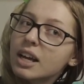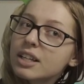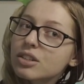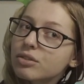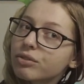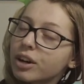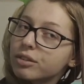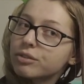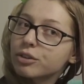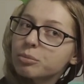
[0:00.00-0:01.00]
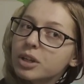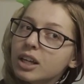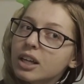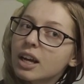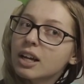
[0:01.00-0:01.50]
it's fun for
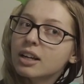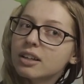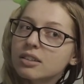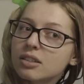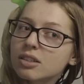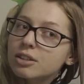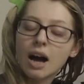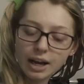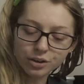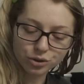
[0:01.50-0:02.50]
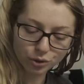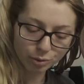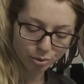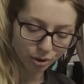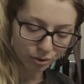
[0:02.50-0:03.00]
me and it's, I enjoy
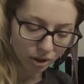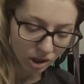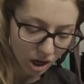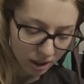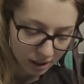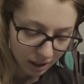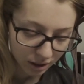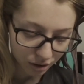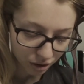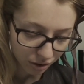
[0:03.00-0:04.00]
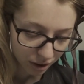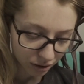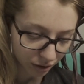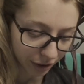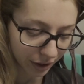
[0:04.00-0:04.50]
producing content. So these
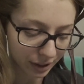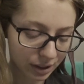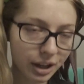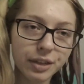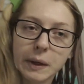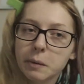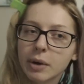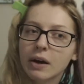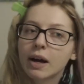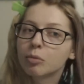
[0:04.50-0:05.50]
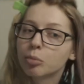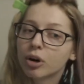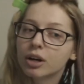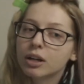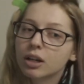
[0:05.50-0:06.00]
are the things that I think about. I'm a
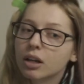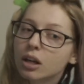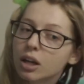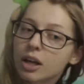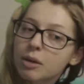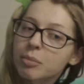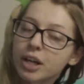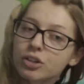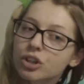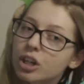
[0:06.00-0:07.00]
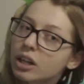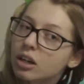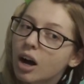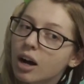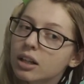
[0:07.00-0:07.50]
marketing major in
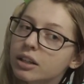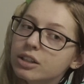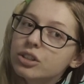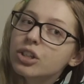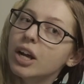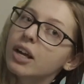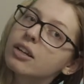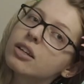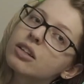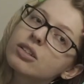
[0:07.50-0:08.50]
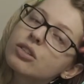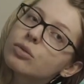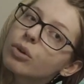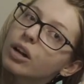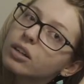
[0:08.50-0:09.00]
college and this is
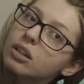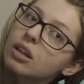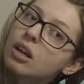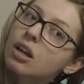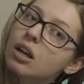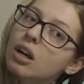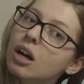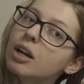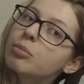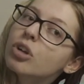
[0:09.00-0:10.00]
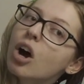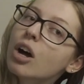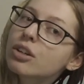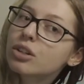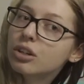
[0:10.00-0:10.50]
what I'm
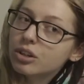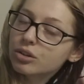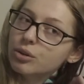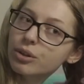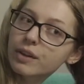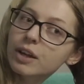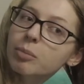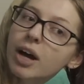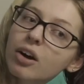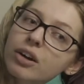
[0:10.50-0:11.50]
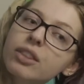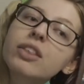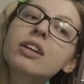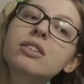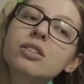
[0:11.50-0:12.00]
taught to think about and
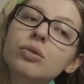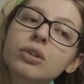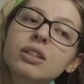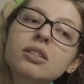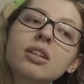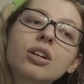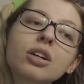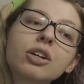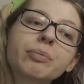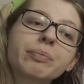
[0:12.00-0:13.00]
things to consider.